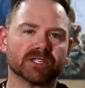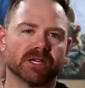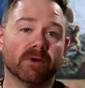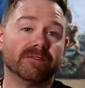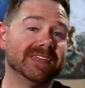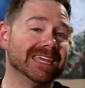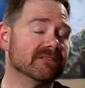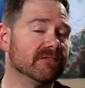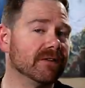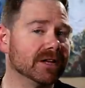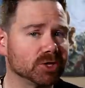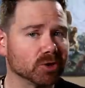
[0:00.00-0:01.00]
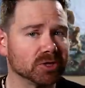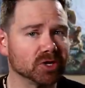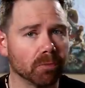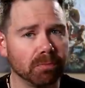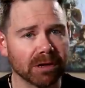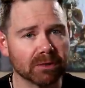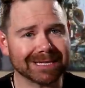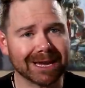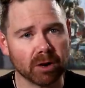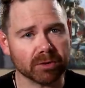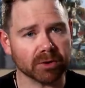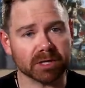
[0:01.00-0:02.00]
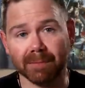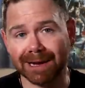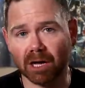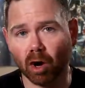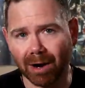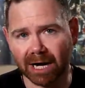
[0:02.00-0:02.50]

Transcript: some of the adventures your player's characters might go